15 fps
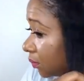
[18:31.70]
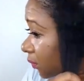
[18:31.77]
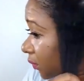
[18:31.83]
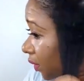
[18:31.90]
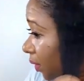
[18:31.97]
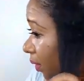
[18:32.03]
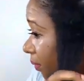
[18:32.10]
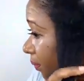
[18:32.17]

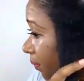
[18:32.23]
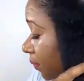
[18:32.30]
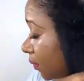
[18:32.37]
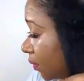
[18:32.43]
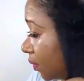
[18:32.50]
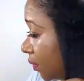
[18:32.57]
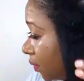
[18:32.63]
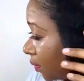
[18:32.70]
Okay.
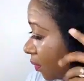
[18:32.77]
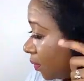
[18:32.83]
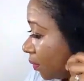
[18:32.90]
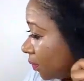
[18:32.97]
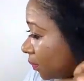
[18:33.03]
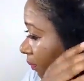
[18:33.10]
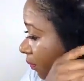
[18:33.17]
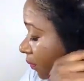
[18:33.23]

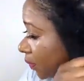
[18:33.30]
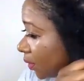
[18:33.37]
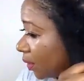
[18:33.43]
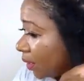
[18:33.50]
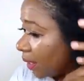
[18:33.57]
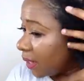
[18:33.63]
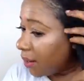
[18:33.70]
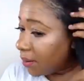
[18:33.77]

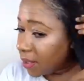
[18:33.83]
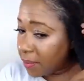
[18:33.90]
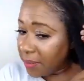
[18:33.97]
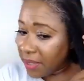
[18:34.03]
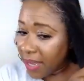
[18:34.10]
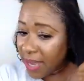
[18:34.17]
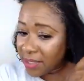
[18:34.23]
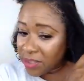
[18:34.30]
Erica
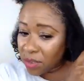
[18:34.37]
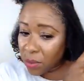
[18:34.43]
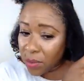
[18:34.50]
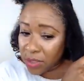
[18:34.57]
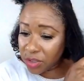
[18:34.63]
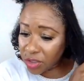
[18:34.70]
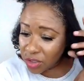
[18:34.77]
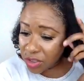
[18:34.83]
B asked the
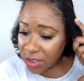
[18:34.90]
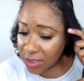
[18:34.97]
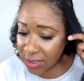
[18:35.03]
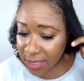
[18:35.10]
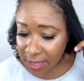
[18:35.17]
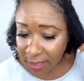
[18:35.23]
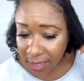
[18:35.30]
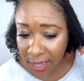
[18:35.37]
question. She
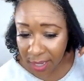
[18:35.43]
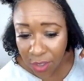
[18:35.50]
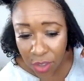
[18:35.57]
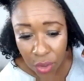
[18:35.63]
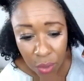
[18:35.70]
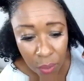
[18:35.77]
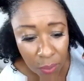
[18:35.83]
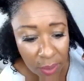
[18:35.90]
said, can
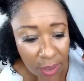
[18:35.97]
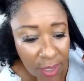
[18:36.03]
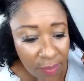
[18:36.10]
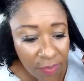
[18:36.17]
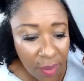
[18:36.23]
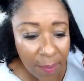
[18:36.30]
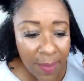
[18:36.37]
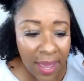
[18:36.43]
you
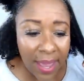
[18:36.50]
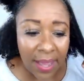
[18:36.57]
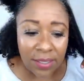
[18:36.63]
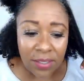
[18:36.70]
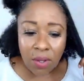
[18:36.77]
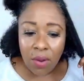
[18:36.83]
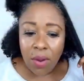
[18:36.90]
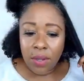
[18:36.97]
leave the
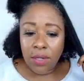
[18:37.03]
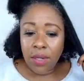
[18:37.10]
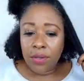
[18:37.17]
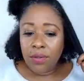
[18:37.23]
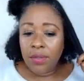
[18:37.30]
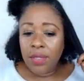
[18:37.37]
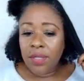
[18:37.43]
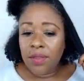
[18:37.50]
mask on
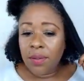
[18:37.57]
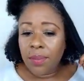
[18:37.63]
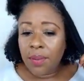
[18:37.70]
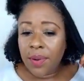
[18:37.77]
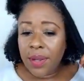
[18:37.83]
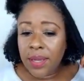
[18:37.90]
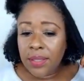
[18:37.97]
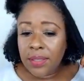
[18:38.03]
underneath the
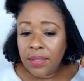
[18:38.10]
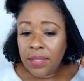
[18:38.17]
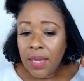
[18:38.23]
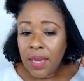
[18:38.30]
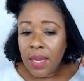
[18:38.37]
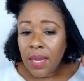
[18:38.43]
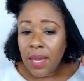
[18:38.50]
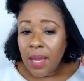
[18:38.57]
braids?
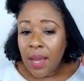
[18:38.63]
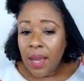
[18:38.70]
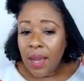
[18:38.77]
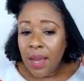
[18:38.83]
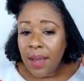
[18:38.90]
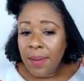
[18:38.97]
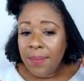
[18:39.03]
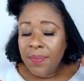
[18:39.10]

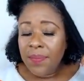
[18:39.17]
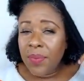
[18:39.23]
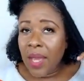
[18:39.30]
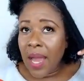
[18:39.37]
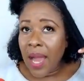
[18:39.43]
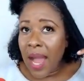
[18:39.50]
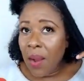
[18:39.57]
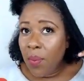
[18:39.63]

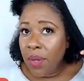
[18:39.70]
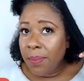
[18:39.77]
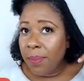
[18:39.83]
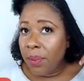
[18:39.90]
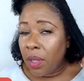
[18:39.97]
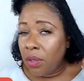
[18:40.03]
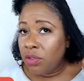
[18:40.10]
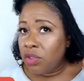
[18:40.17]
I would
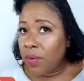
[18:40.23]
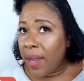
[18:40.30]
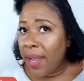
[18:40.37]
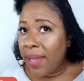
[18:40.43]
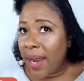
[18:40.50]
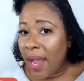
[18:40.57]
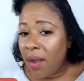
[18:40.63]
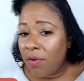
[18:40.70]
blow
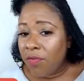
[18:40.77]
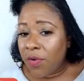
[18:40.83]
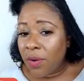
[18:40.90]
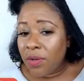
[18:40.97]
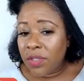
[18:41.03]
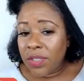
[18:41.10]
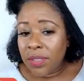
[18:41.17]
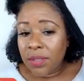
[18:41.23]
dry it out
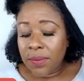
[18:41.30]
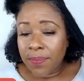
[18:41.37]
first,